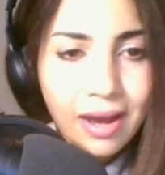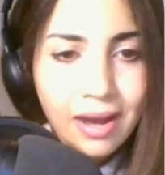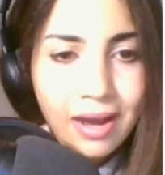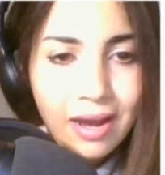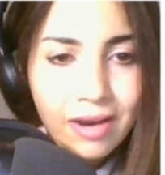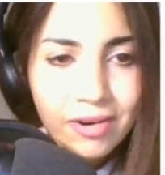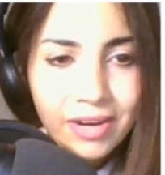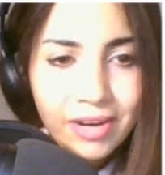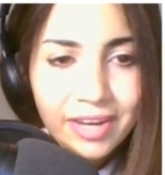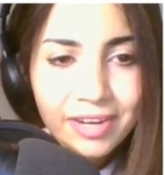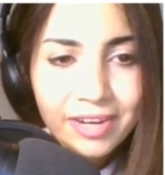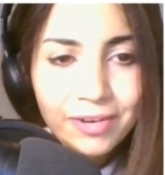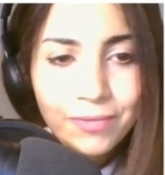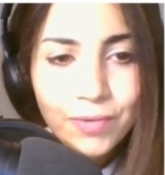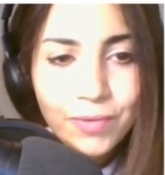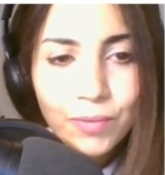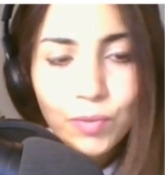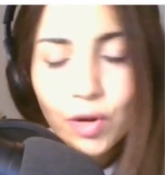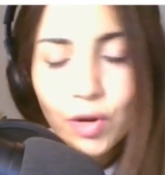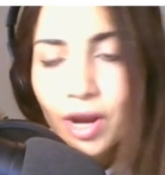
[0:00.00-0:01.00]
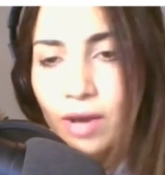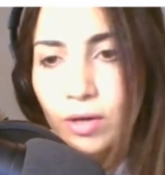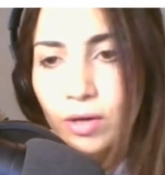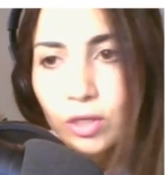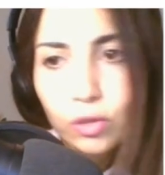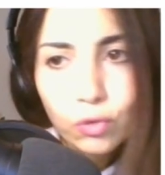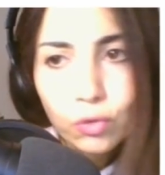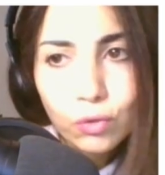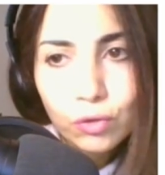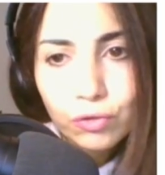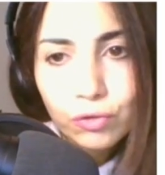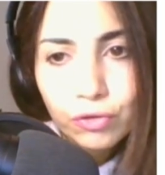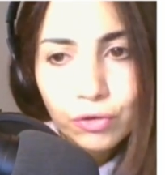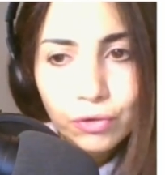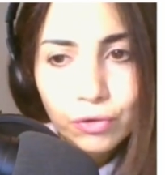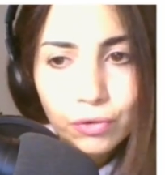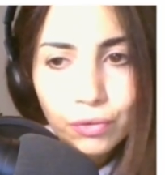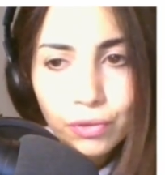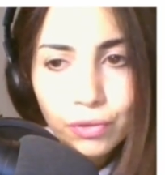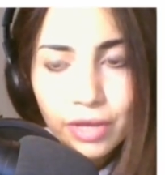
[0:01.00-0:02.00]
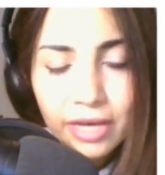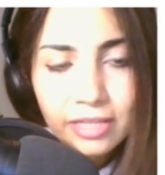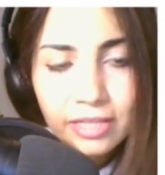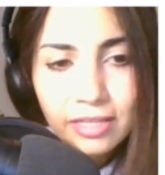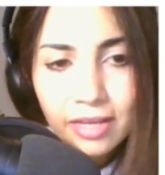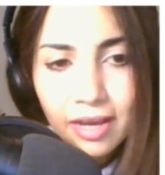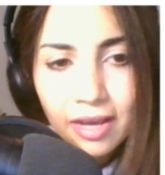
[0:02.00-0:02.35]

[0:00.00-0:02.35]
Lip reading: All right, remember how I told you that